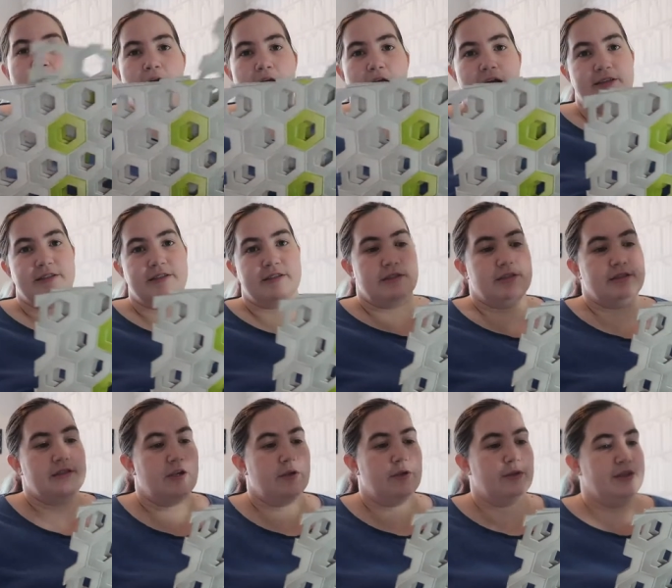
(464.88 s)
And
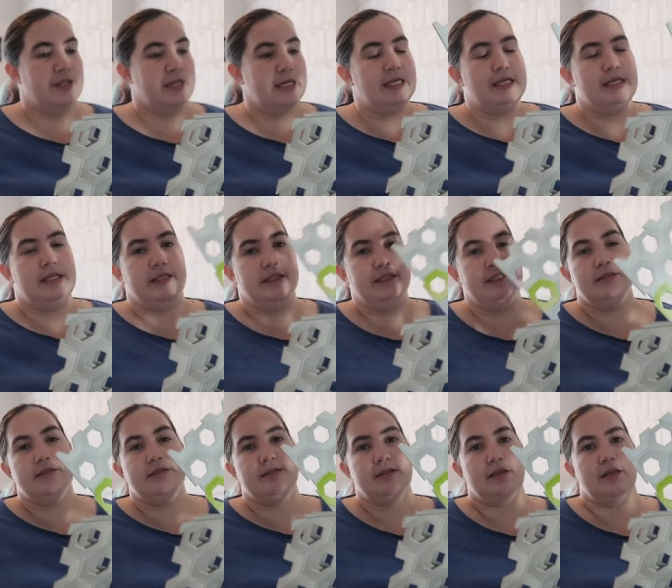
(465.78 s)
so
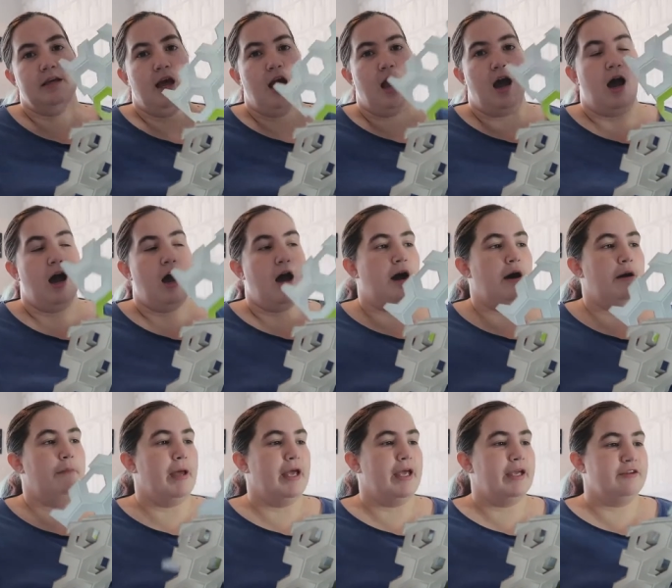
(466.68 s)
these
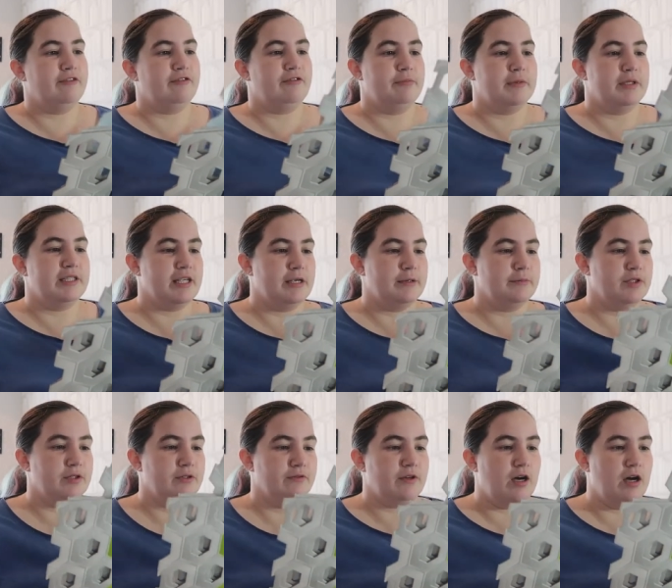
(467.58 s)
are made from the same
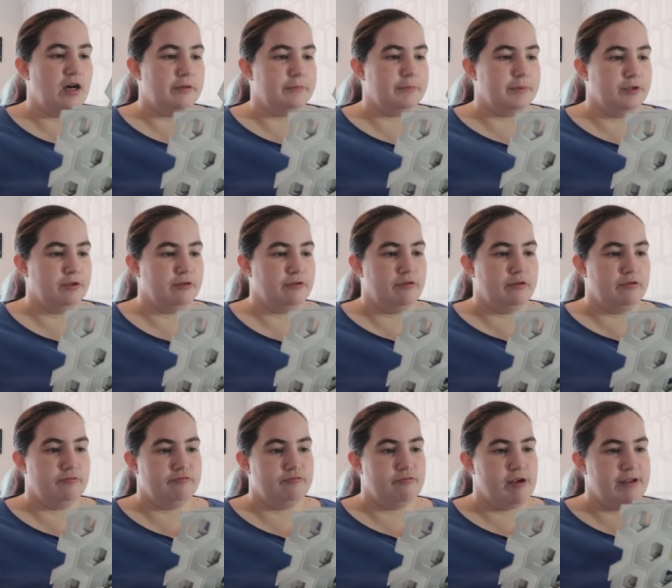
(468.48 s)
sort of cardboard
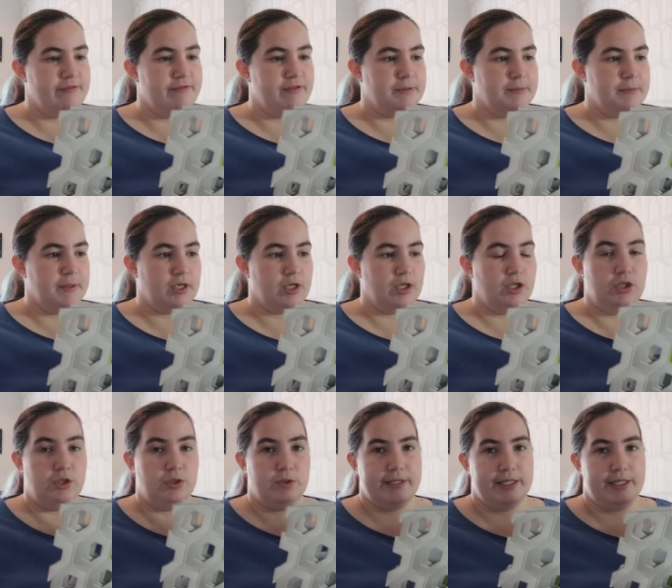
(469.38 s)
Ravensburger
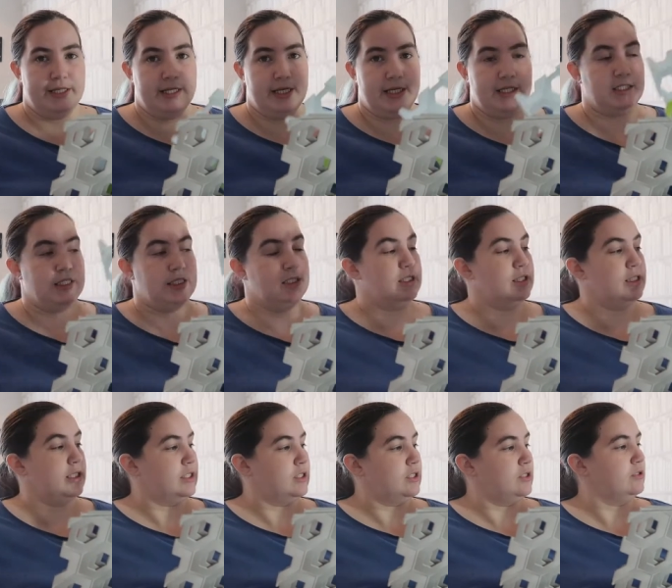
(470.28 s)
use in their
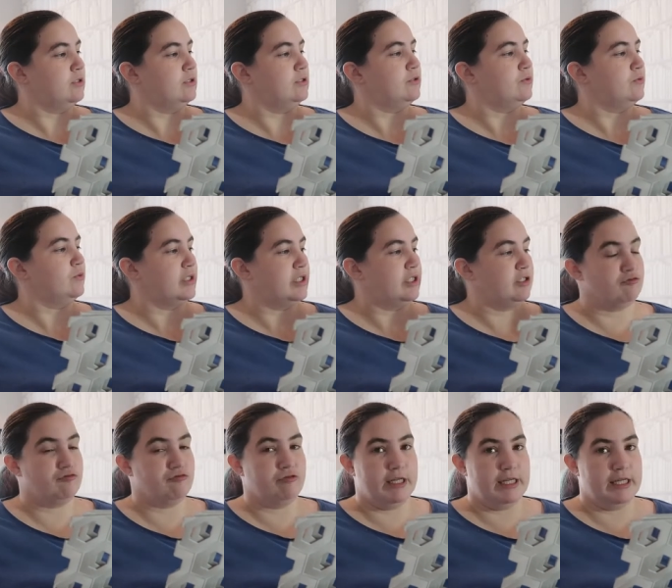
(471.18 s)
jigsaws, which
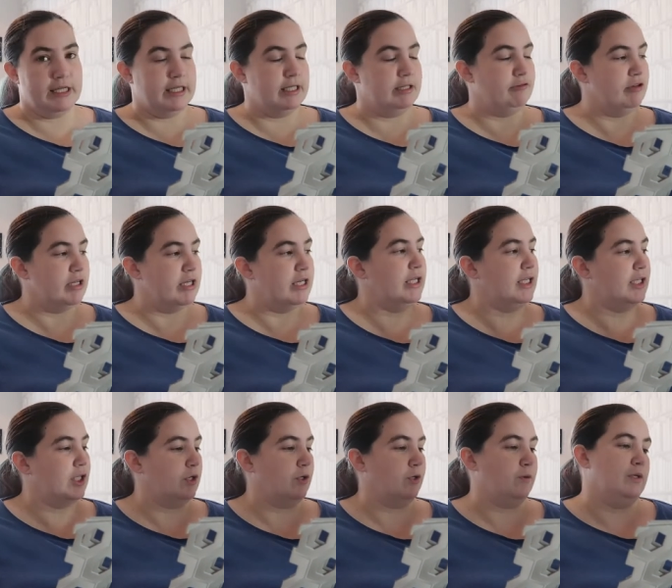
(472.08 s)
is really,
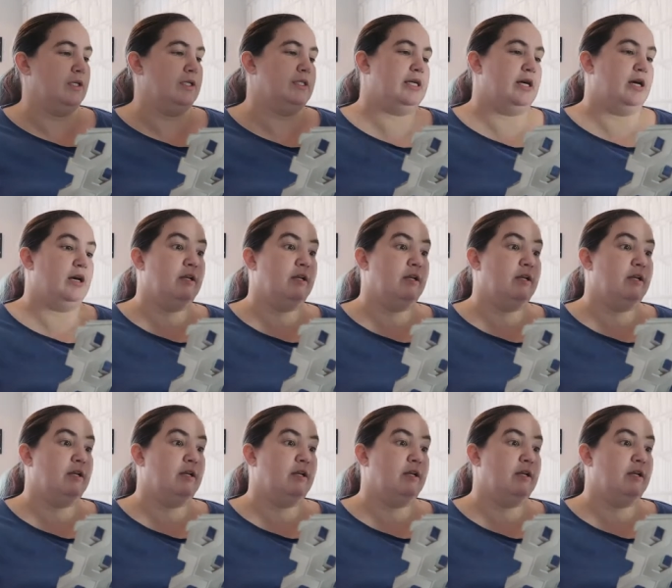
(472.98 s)
really good quality.